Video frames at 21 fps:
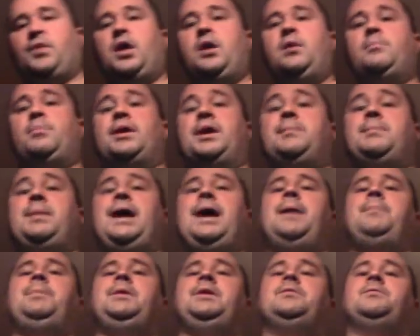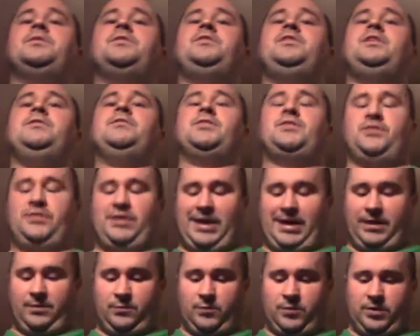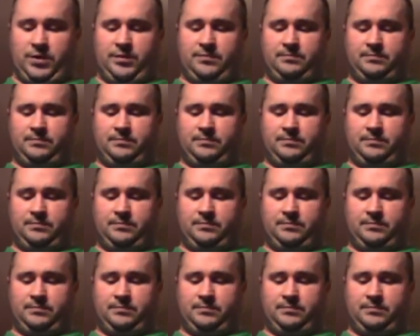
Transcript: But I'm happy to receive a second one.